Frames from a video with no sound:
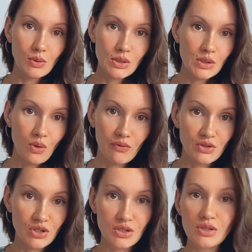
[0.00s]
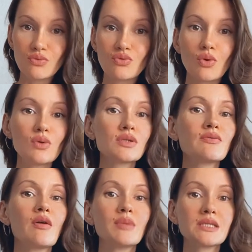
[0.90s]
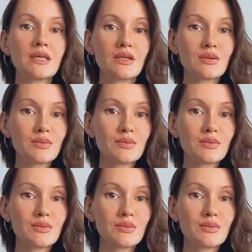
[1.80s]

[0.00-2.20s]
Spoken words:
soft, just rolls around my skin.